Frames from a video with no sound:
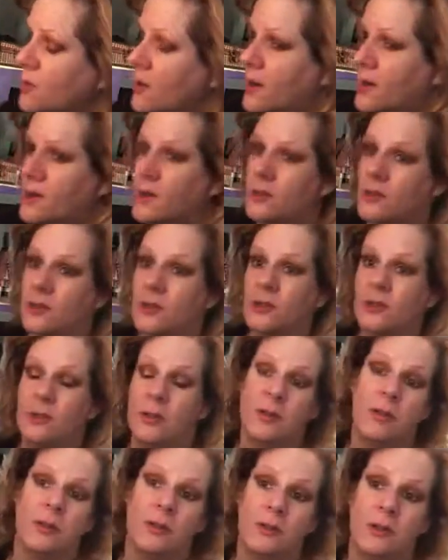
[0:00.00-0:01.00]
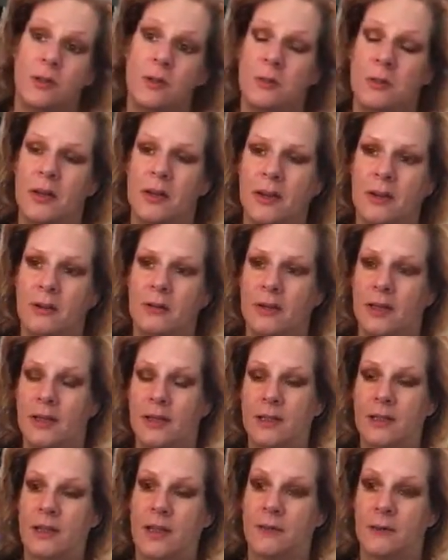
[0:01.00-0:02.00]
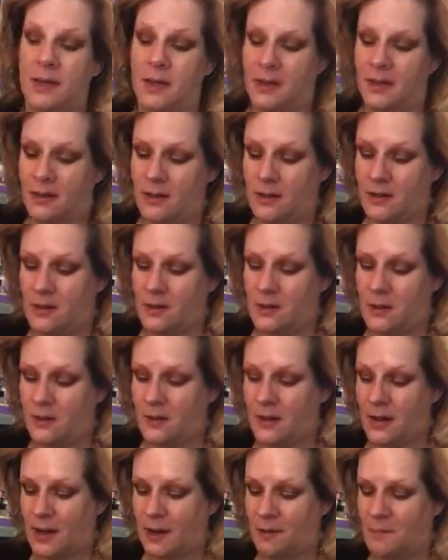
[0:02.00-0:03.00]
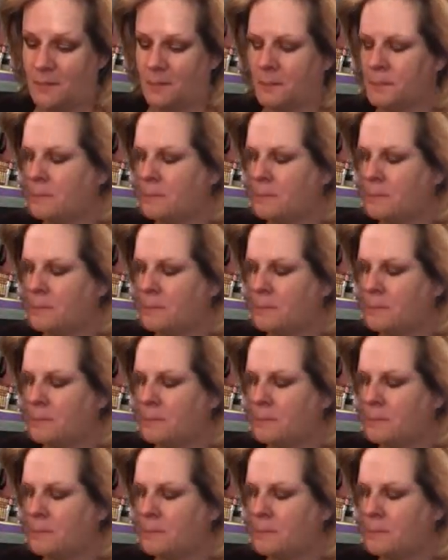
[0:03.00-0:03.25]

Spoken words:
prior to YouTube, you know, like 7-8 years ago now.